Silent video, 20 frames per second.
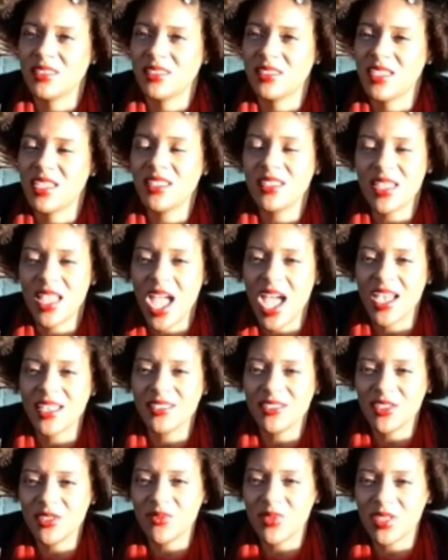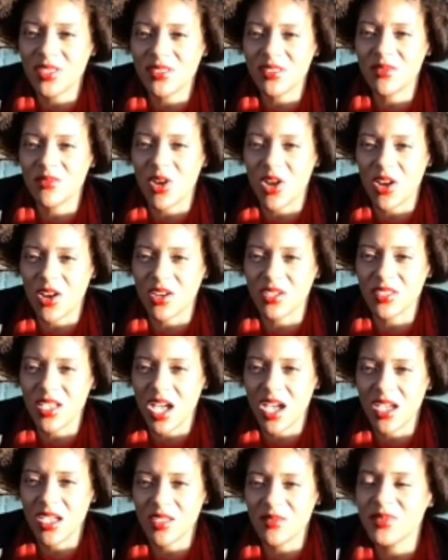it has there been some hard
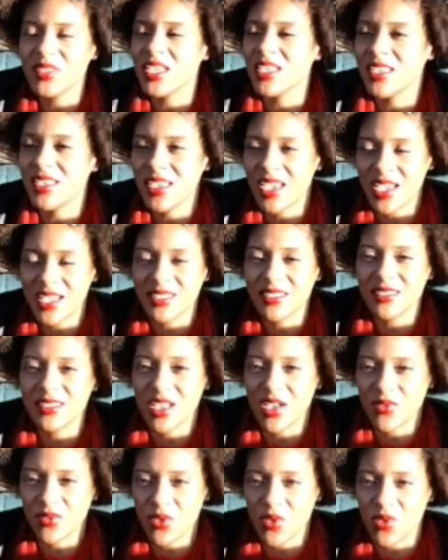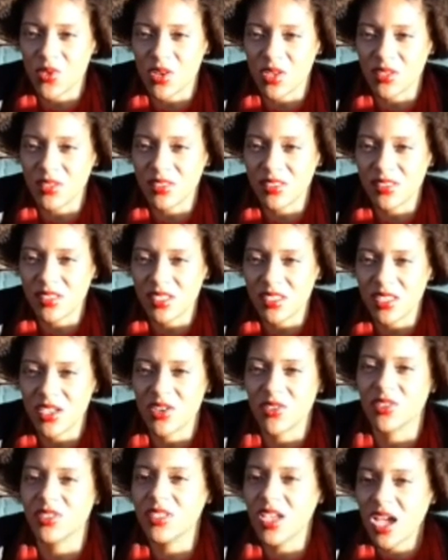times? Yes, of course.
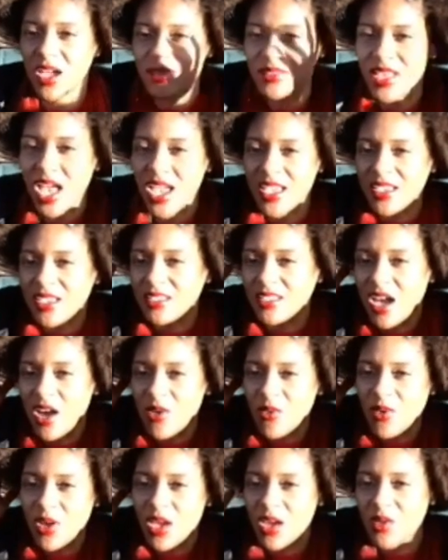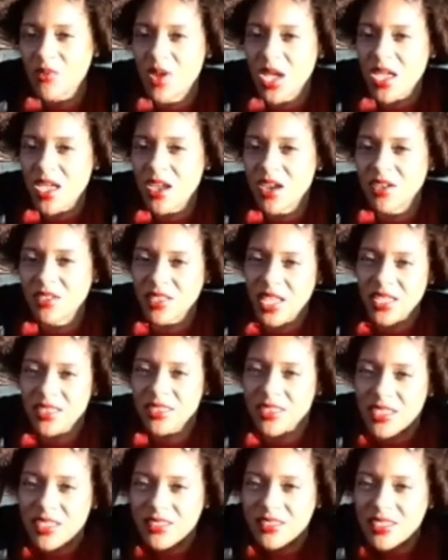There were times I could not wear my hair
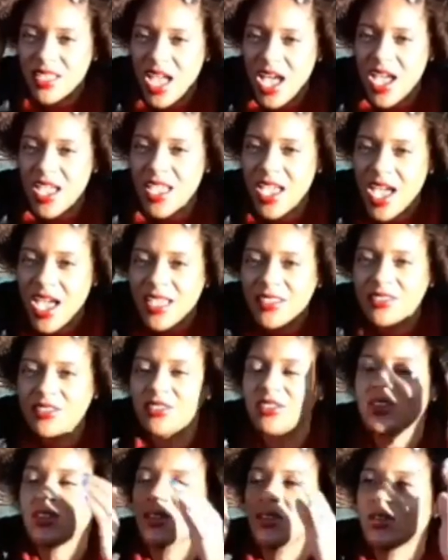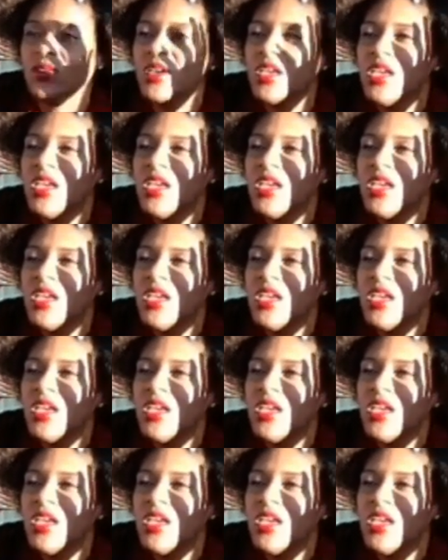like this. I had to